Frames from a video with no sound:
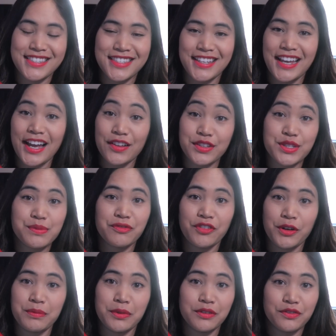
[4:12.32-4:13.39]
see how this
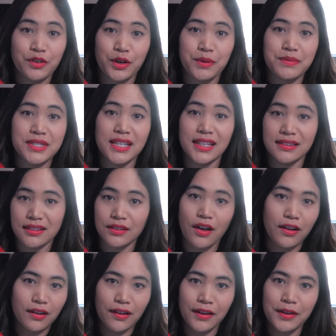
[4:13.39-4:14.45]
phone performs in the
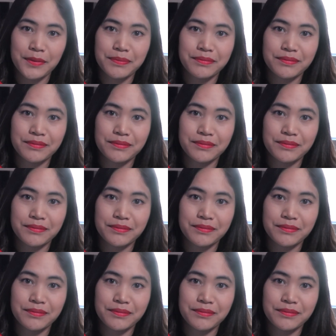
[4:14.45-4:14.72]
long haul.